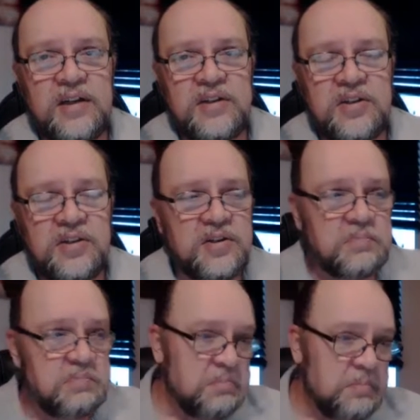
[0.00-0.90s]
to
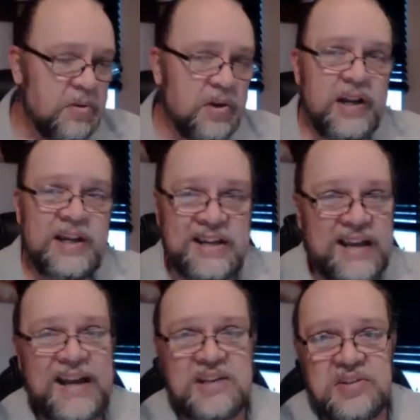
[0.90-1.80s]
pray and
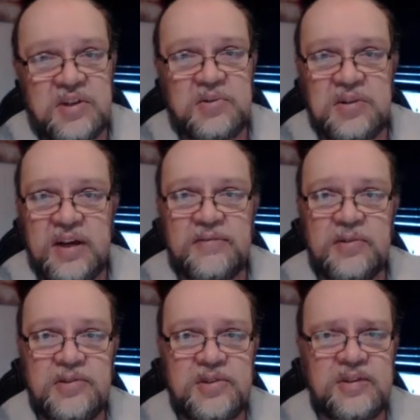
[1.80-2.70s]
cast out devils,